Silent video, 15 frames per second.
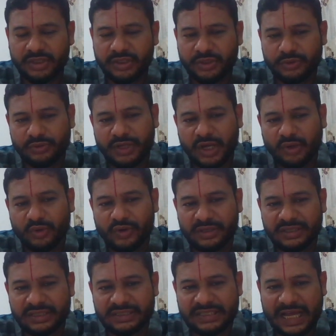You
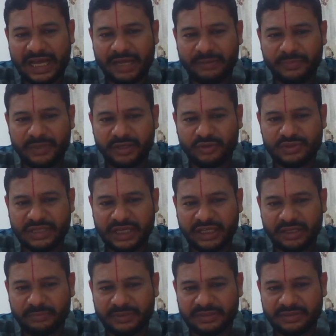download this app and you
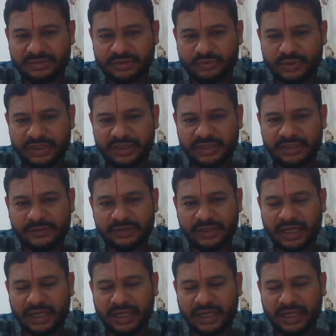sign up as a student,